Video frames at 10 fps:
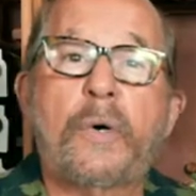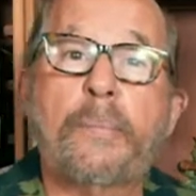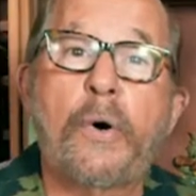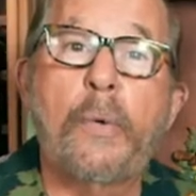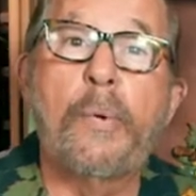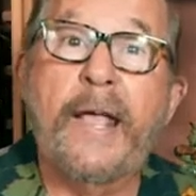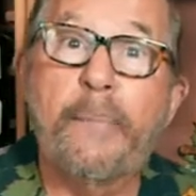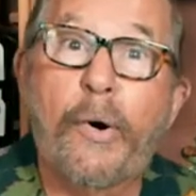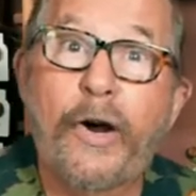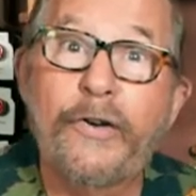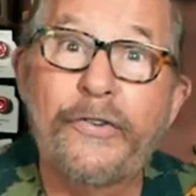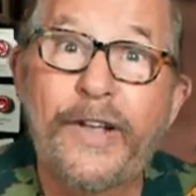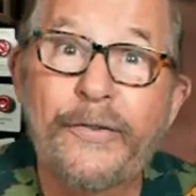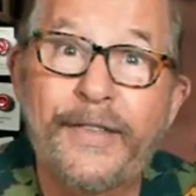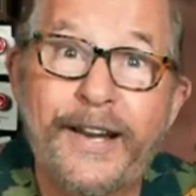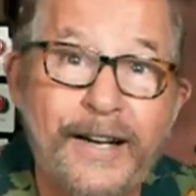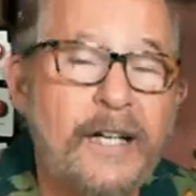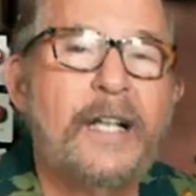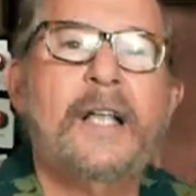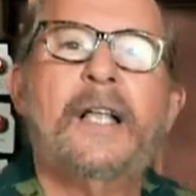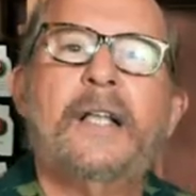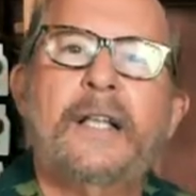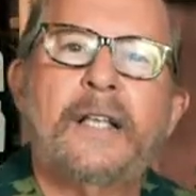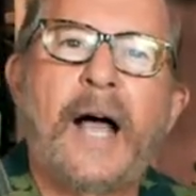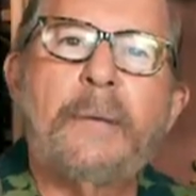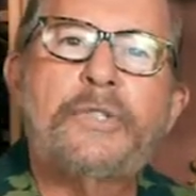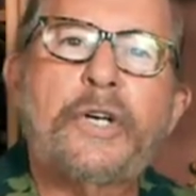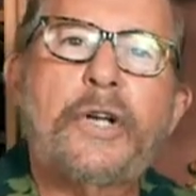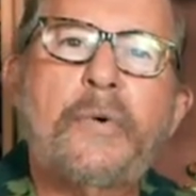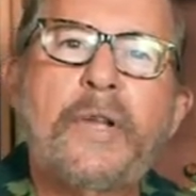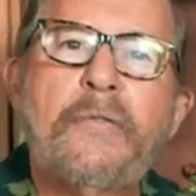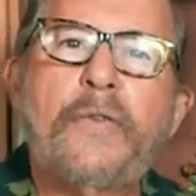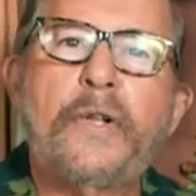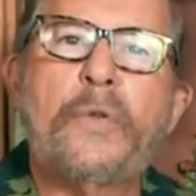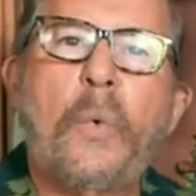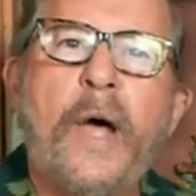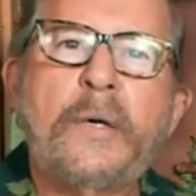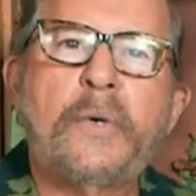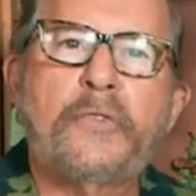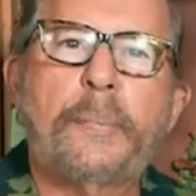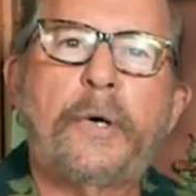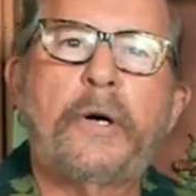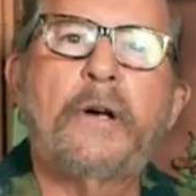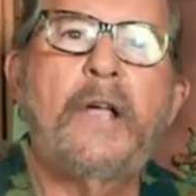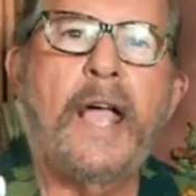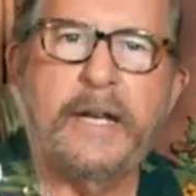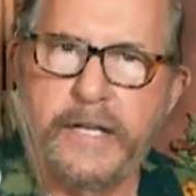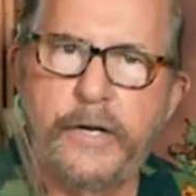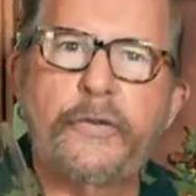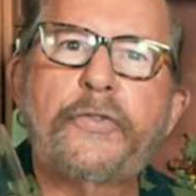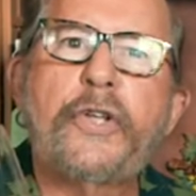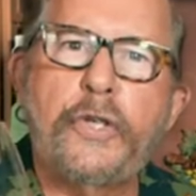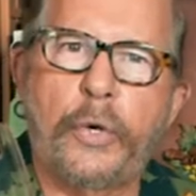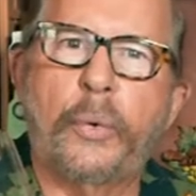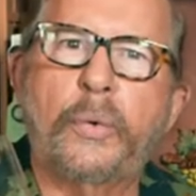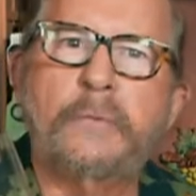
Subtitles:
Pro brand partners out there, I'm Jerry Greenfield, the Wine Whisperer, and here's to you.